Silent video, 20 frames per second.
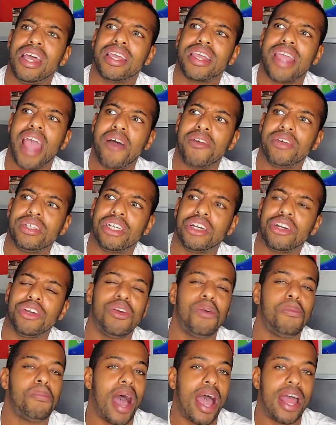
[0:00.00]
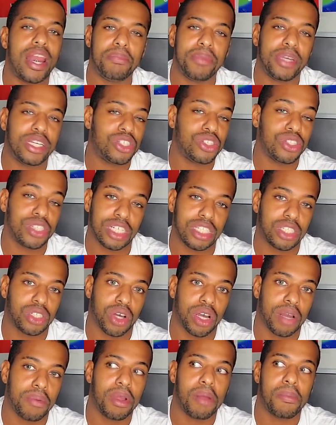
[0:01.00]
character who reminded me, since I
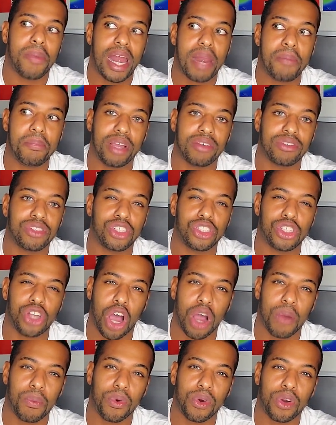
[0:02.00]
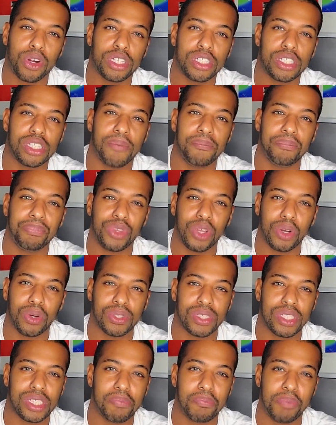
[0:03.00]
saw him, reminded me of Star Wars.
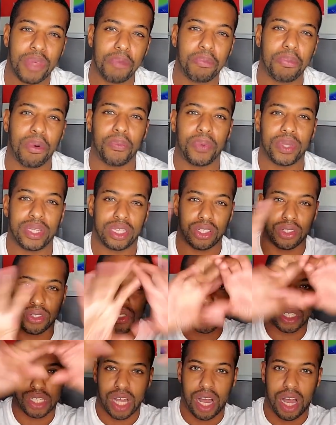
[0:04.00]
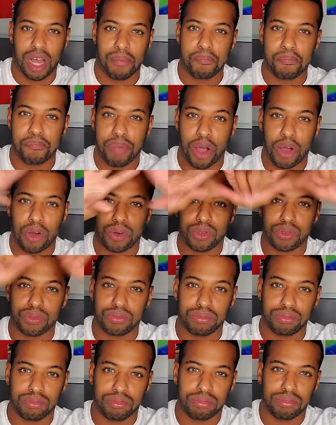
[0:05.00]
Those people with those
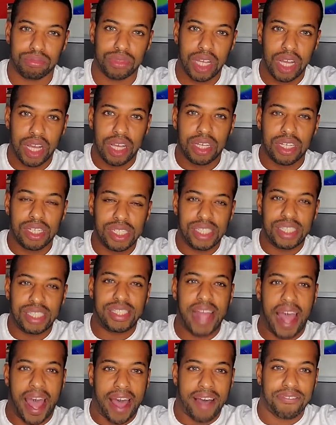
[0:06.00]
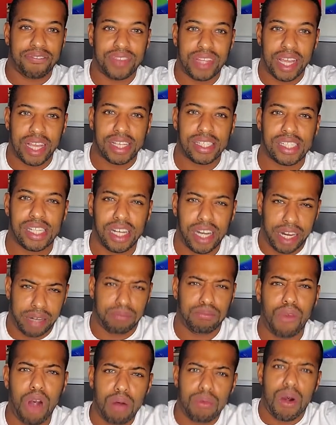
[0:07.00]
bone staff things and like
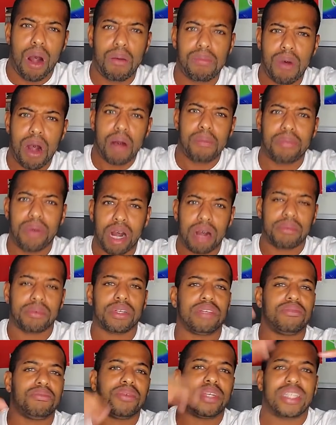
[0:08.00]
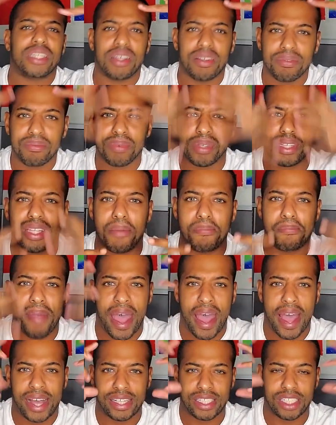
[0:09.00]
blah, blah, blah, blah, with the
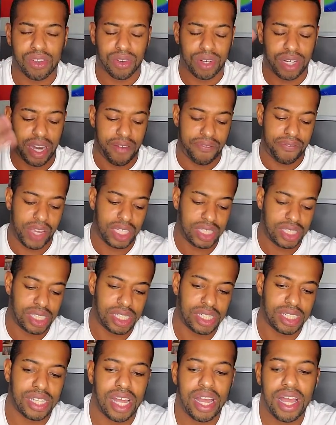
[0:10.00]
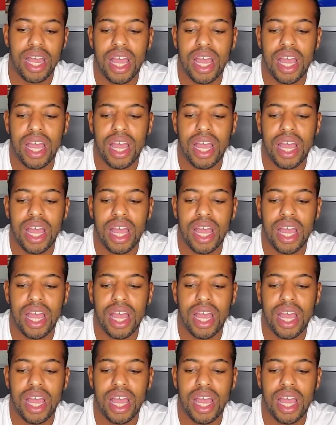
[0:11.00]
mask on their faces.